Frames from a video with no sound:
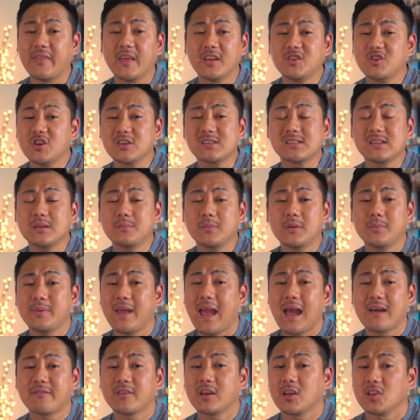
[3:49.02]
and they just seem to
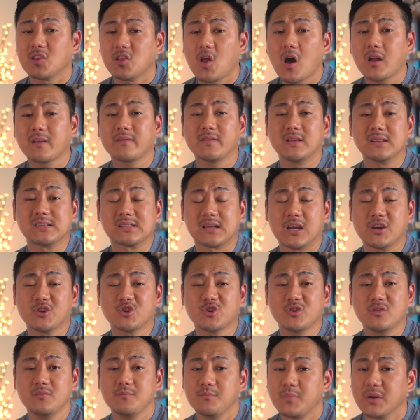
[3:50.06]
be having a lot of
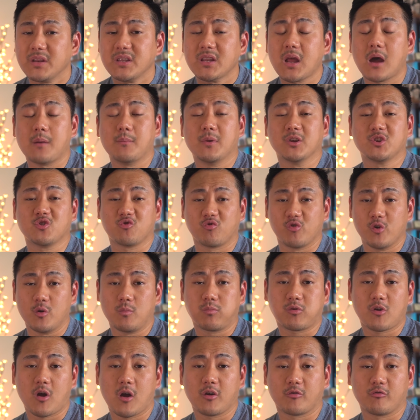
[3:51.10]
discussion but not much real
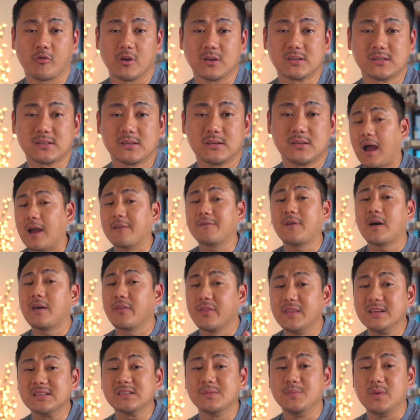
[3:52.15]
progress. I
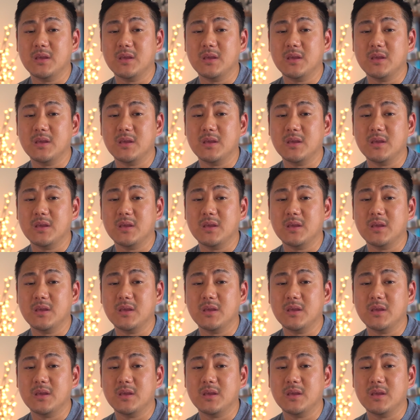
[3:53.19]
found this